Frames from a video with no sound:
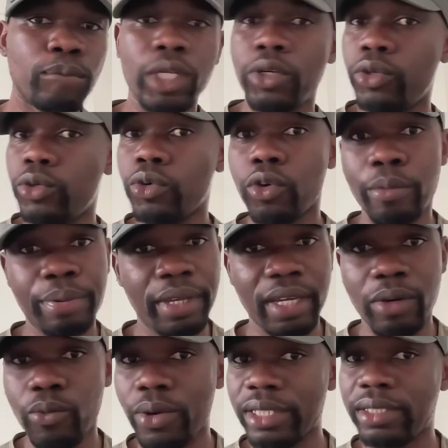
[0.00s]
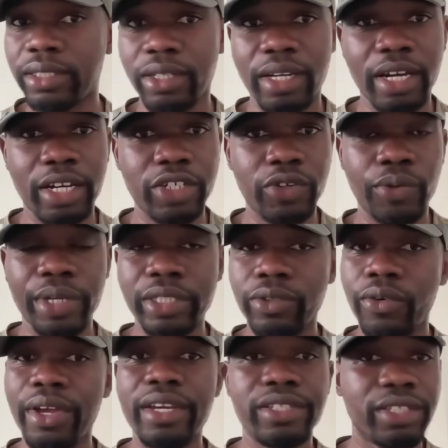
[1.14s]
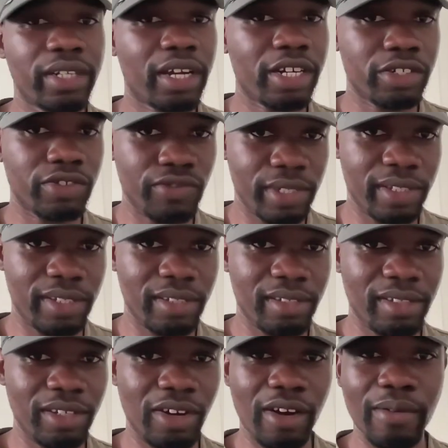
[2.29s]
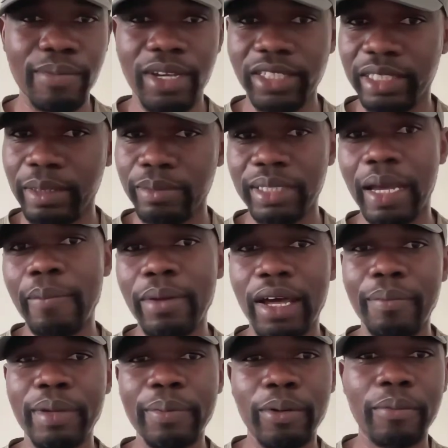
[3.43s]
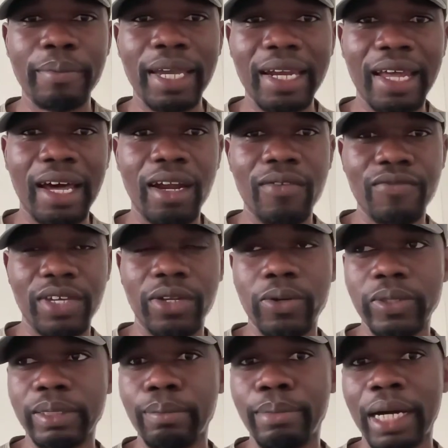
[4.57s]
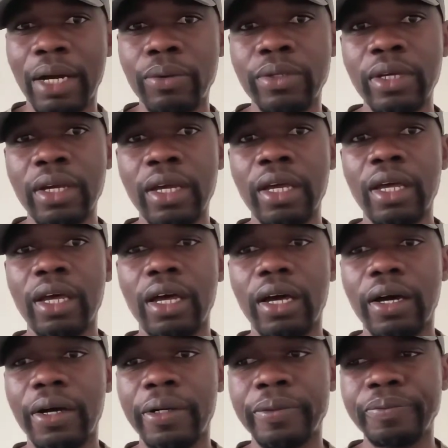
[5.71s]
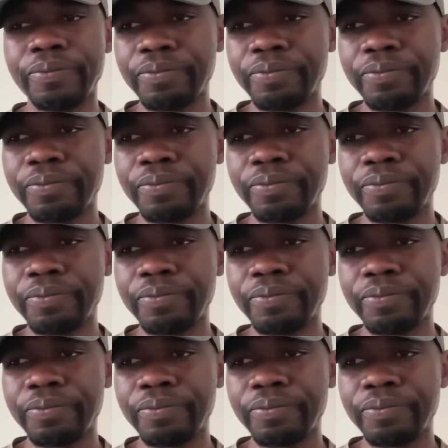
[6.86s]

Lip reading: European Western countries or Asian countries, because sometimes a lot of people make a lot of videos about uh,